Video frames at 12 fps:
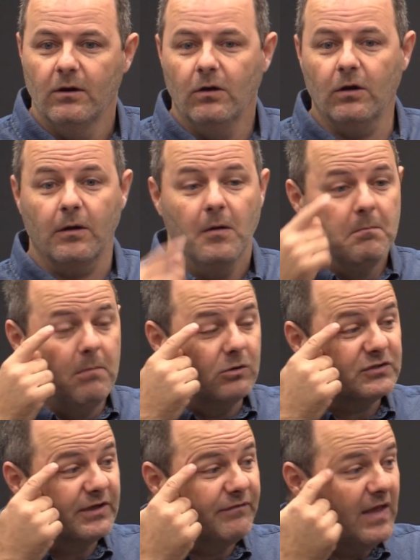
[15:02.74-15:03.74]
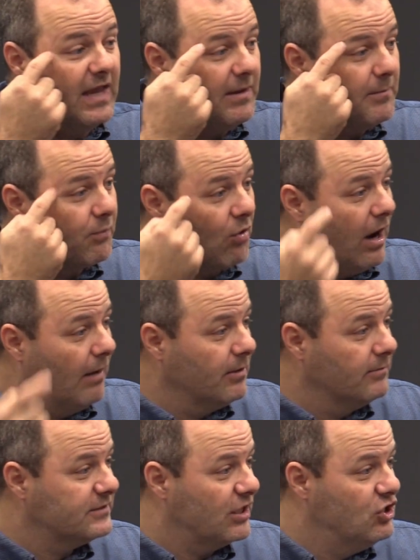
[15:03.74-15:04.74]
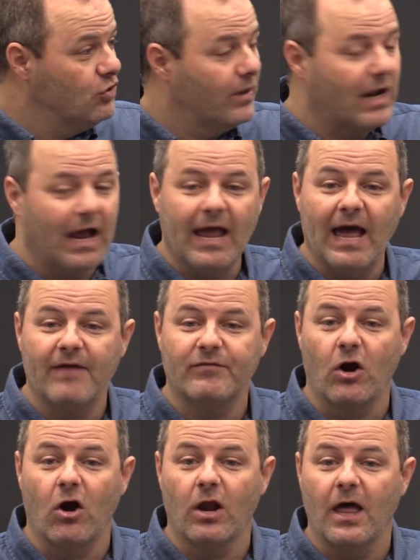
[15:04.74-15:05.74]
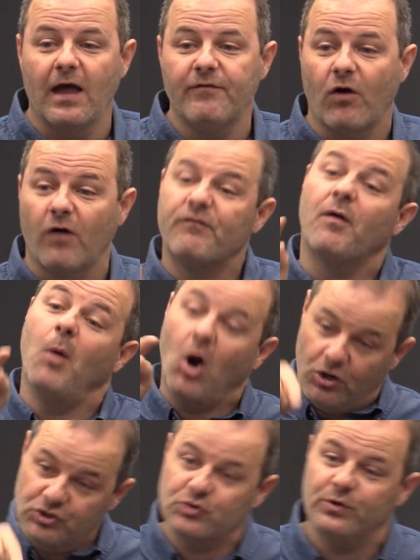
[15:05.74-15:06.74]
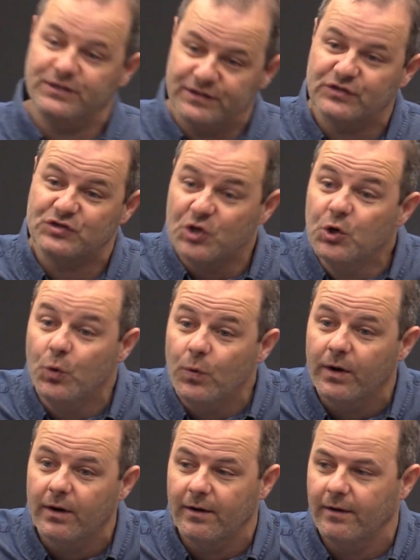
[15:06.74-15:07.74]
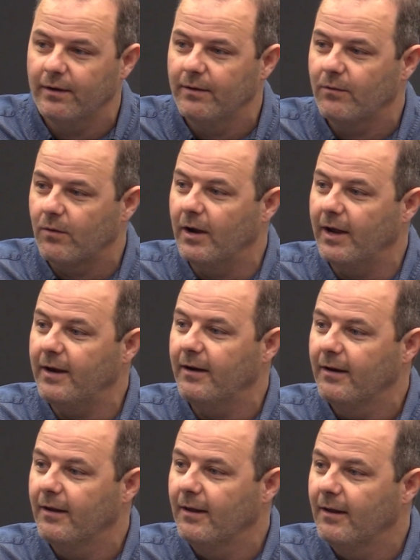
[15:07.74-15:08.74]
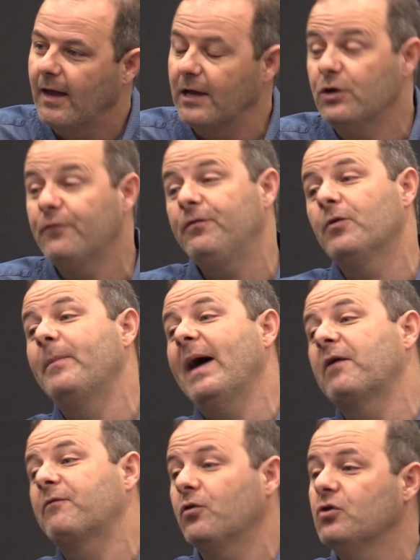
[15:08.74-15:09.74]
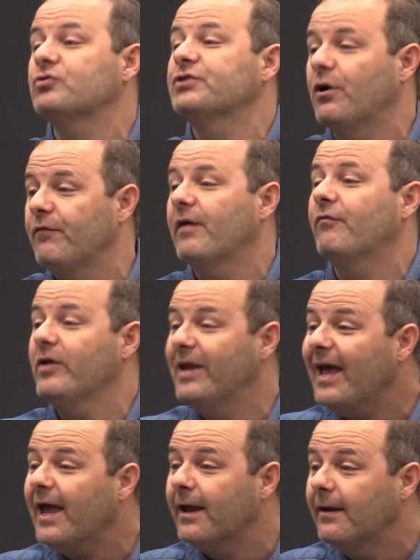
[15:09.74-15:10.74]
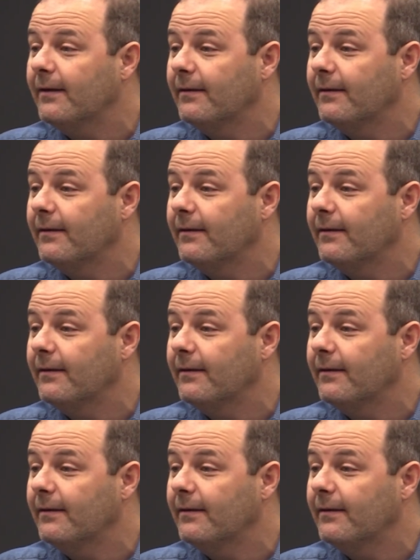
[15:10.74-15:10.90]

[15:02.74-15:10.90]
Look, most of the problems that you and I have in our life are from our choices too, right? And you feel bad for yourself every day.